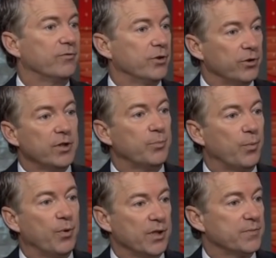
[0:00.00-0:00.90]
for your hip
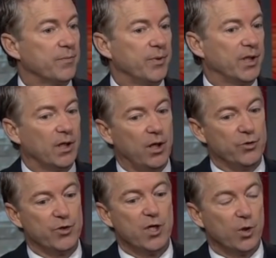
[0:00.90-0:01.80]
replacement
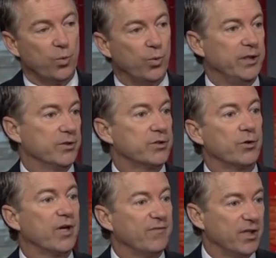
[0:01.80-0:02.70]
because we just
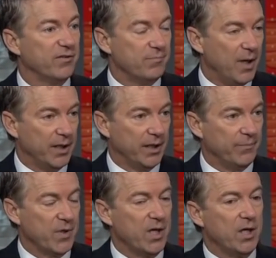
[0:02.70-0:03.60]
don't have enough money.
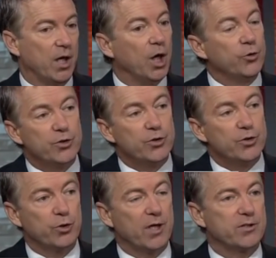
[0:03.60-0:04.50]
Under a
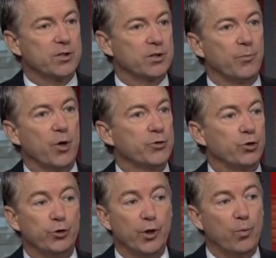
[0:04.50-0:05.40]
socialized system also,
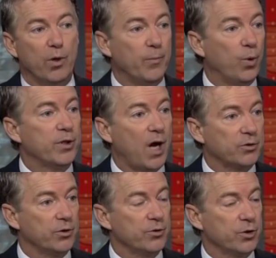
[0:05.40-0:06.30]
you don't want more
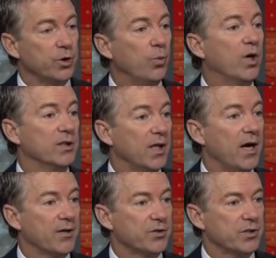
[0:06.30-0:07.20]
doctors, you want
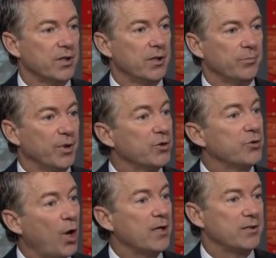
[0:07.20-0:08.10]
less, because
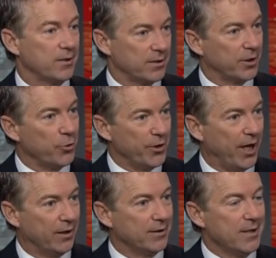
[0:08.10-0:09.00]
the price doesn't go
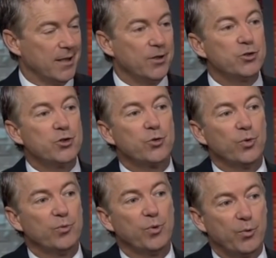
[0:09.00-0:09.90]
down. And this is the
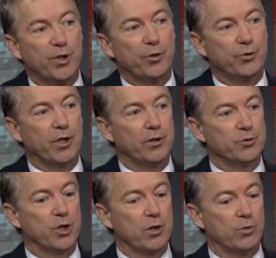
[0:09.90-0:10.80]
real problem with healthcare
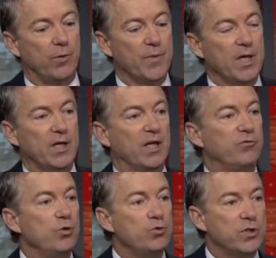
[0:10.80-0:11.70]
in general.
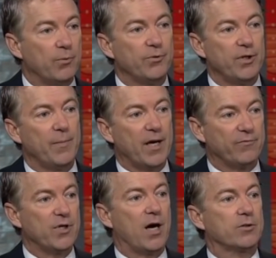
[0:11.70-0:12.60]
If you double the
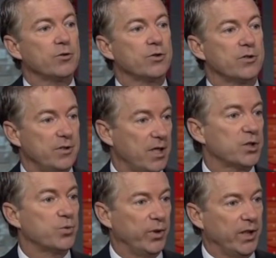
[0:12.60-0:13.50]
amount of doctors
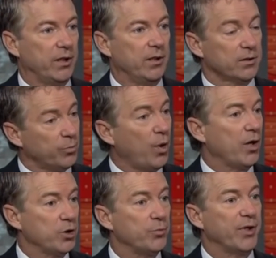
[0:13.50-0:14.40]
next week, the
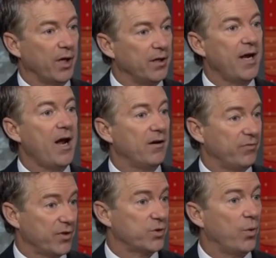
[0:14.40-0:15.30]
price should be cut in half.
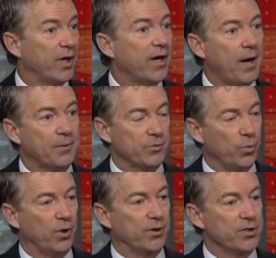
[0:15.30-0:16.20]
That's the way
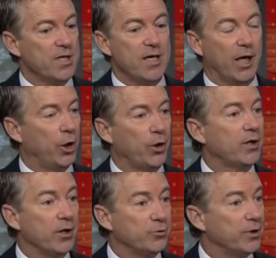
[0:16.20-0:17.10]
capitalism works. In our
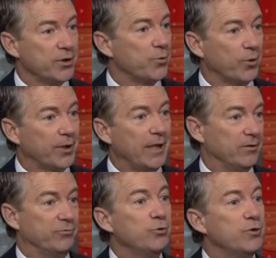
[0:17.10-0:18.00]
country, it doesn't work
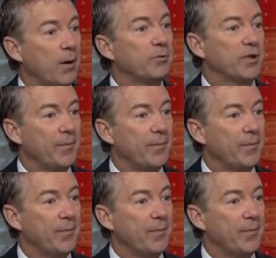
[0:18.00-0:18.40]
either. If you double the